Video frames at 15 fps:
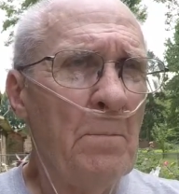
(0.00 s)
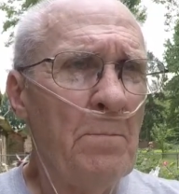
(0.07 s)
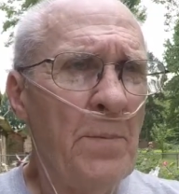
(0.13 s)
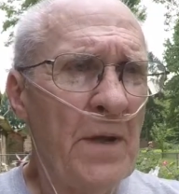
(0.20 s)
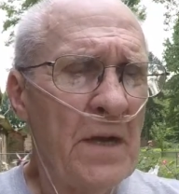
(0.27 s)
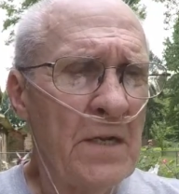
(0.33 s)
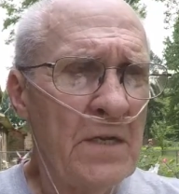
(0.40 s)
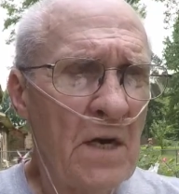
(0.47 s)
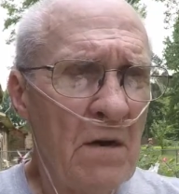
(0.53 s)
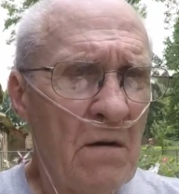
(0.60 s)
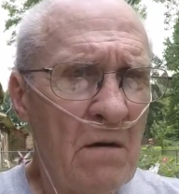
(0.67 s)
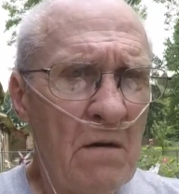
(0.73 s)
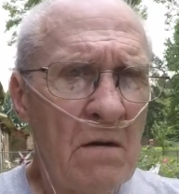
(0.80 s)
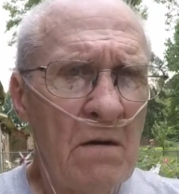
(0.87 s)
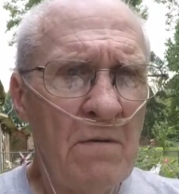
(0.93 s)
But it's
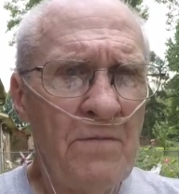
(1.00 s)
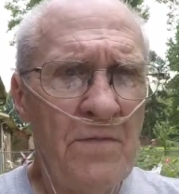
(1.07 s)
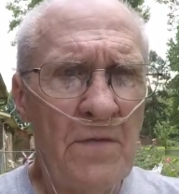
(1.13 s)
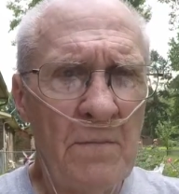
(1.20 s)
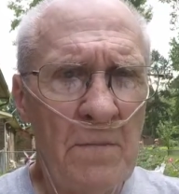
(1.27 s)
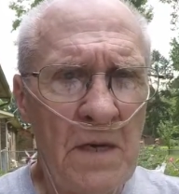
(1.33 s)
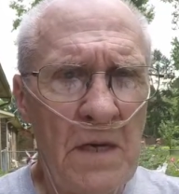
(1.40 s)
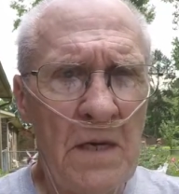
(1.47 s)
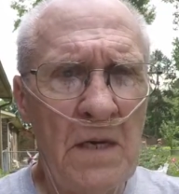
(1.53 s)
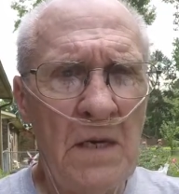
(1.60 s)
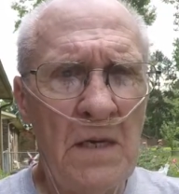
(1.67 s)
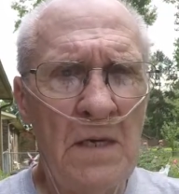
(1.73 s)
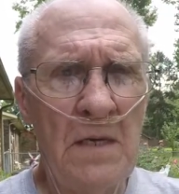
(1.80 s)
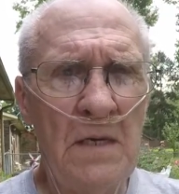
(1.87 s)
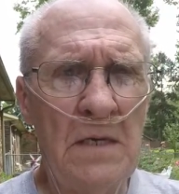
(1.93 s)
hard for me
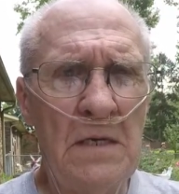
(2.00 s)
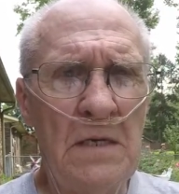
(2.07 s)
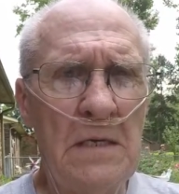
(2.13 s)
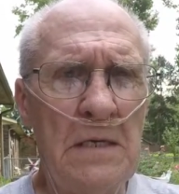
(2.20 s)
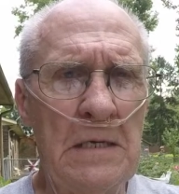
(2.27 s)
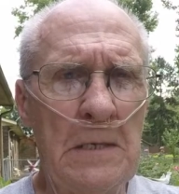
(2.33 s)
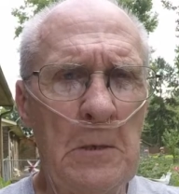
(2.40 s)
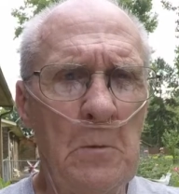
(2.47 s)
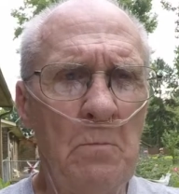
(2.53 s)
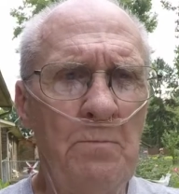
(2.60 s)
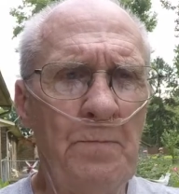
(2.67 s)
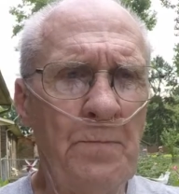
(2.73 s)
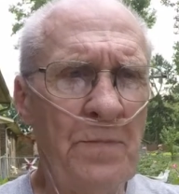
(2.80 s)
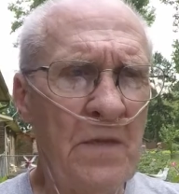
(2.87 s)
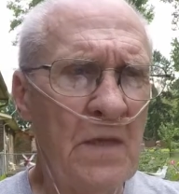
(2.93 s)

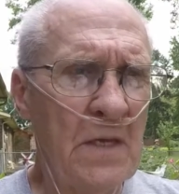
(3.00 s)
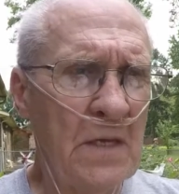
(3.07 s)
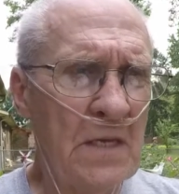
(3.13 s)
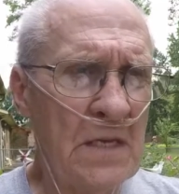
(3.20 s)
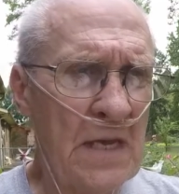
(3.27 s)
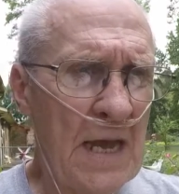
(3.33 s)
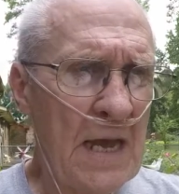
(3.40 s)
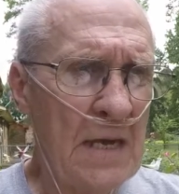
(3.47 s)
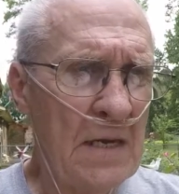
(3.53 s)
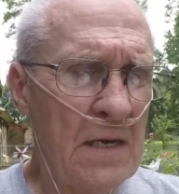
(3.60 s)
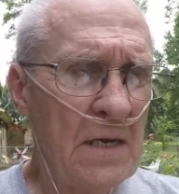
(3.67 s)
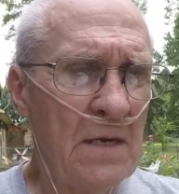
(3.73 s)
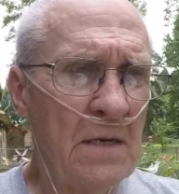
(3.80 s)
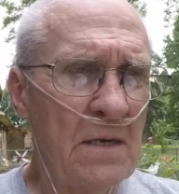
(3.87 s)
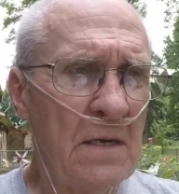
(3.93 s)
to stand
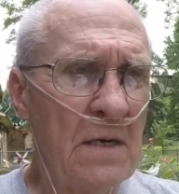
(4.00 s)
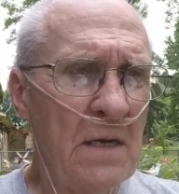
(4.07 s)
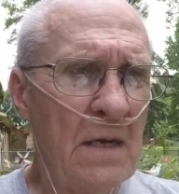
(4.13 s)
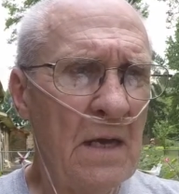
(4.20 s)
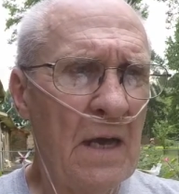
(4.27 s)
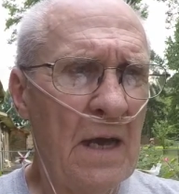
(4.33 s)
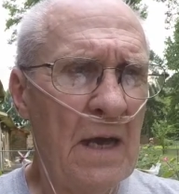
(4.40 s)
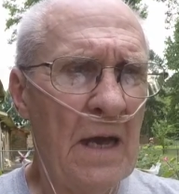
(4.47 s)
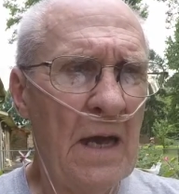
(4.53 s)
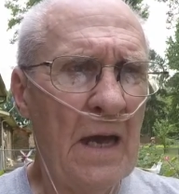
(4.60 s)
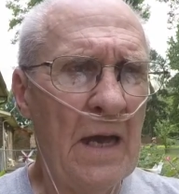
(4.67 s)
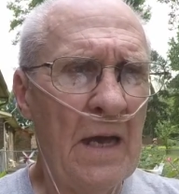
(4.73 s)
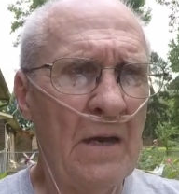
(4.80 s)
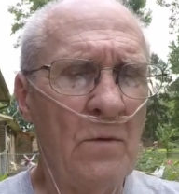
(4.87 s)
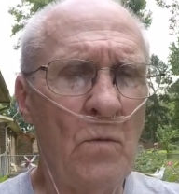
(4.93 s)
here
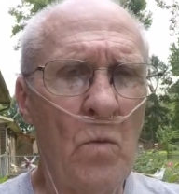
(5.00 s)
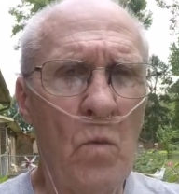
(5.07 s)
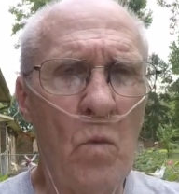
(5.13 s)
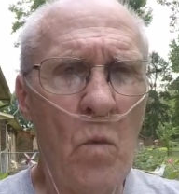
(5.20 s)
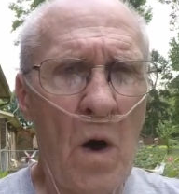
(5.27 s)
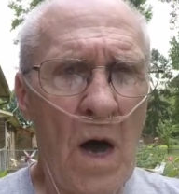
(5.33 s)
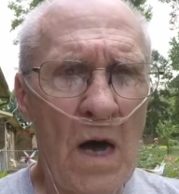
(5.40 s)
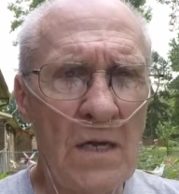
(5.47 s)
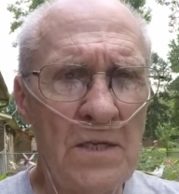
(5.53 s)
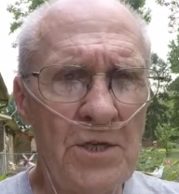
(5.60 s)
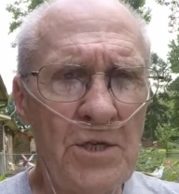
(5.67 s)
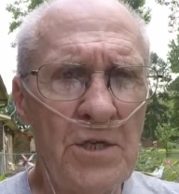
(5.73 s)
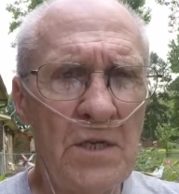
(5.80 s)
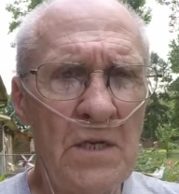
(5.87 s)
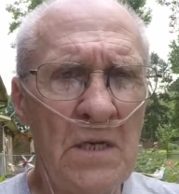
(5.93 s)
and
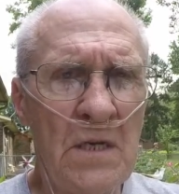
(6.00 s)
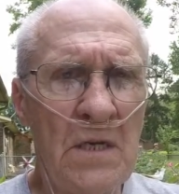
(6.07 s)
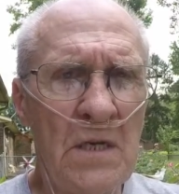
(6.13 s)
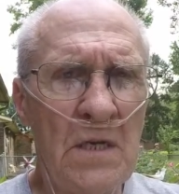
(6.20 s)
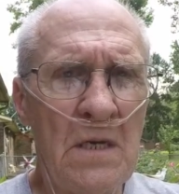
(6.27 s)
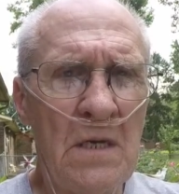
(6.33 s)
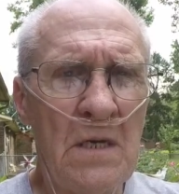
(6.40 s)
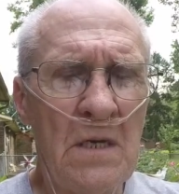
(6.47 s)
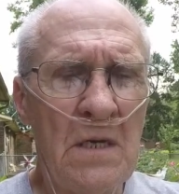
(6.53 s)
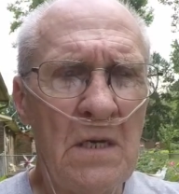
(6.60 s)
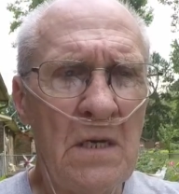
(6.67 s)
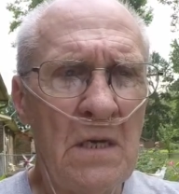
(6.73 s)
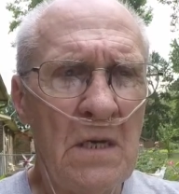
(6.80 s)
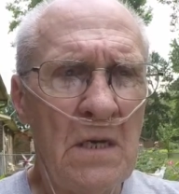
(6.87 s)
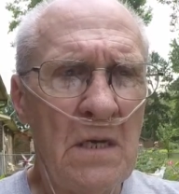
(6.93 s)
watch
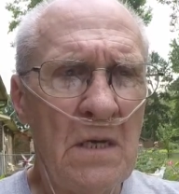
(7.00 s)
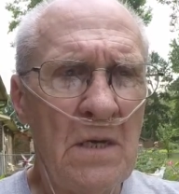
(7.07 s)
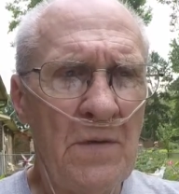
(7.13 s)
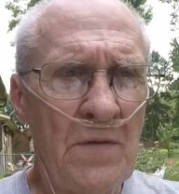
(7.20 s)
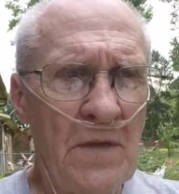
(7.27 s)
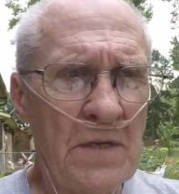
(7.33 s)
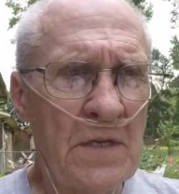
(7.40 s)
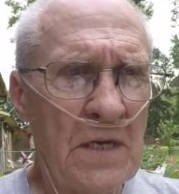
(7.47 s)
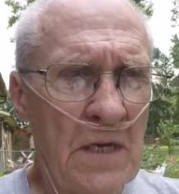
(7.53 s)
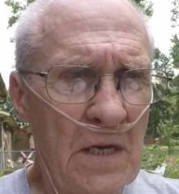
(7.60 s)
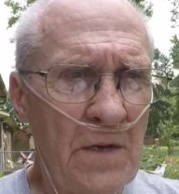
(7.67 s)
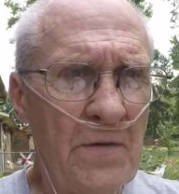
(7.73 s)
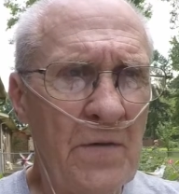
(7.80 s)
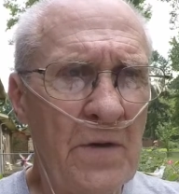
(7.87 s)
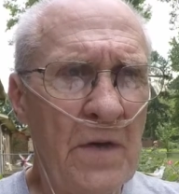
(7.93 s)
this
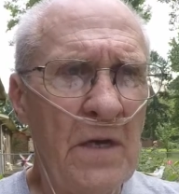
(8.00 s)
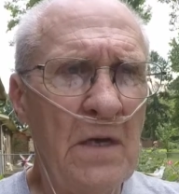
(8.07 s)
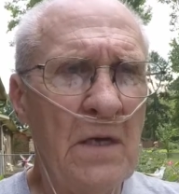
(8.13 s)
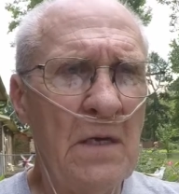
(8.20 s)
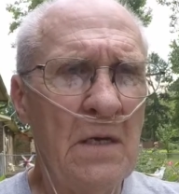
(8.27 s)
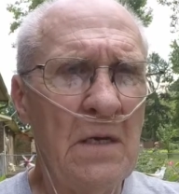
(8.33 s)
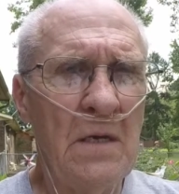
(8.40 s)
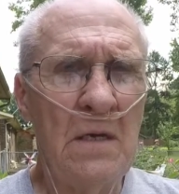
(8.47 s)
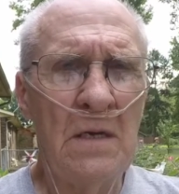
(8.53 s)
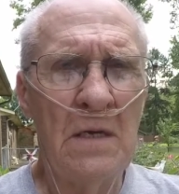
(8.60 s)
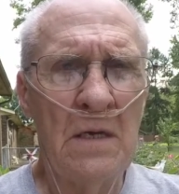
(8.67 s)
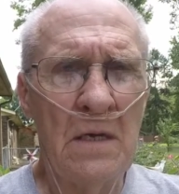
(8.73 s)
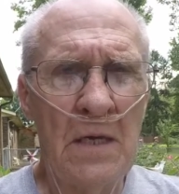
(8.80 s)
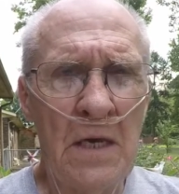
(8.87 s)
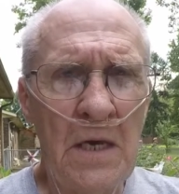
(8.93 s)
country
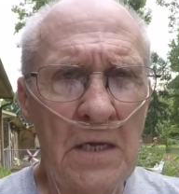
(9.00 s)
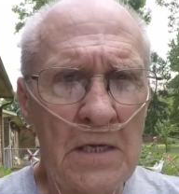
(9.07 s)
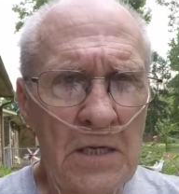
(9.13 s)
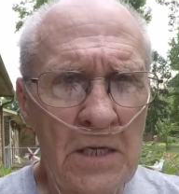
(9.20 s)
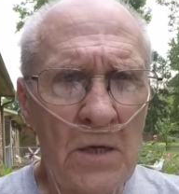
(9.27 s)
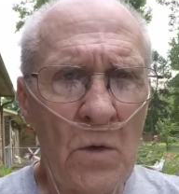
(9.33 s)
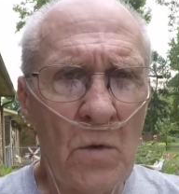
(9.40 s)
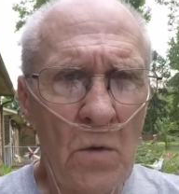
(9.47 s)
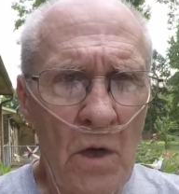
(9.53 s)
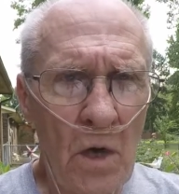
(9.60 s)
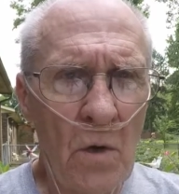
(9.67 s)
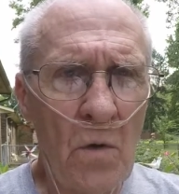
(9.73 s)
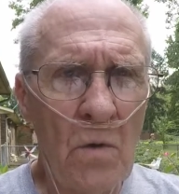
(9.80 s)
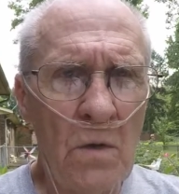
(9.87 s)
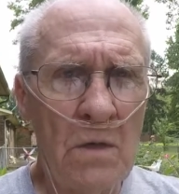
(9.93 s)
get so
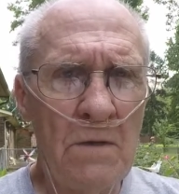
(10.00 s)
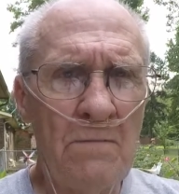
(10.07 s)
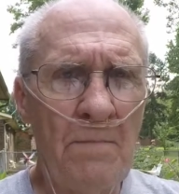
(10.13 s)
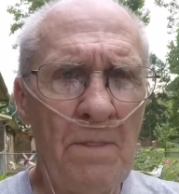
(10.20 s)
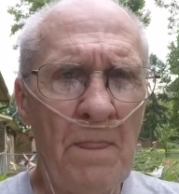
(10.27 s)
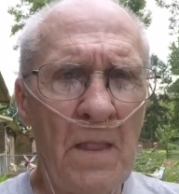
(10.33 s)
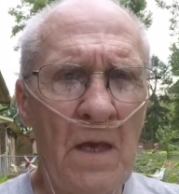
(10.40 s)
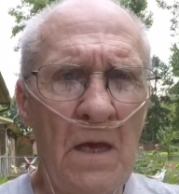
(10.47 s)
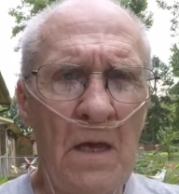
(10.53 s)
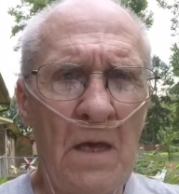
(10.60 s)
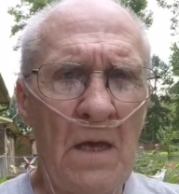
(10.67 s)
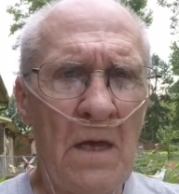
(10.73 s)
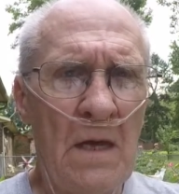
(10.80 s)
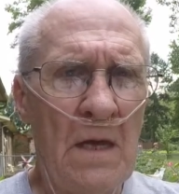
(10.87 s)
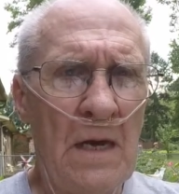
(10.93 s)
low.
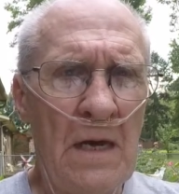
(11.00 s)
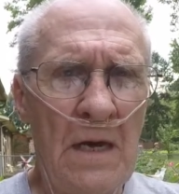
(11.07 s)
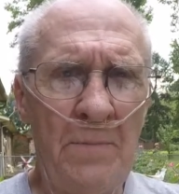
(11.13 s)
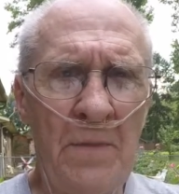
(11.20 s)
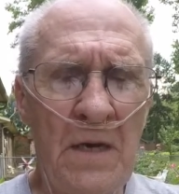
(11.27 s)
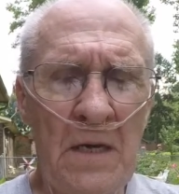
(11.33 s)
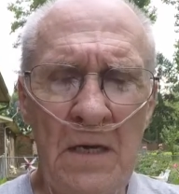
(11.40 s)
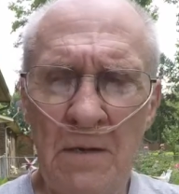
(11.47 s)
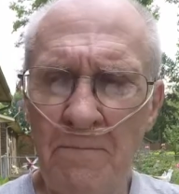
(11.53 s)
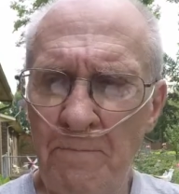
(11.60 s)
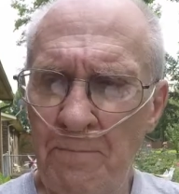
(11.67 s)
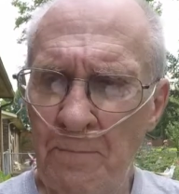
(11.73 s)
I mean,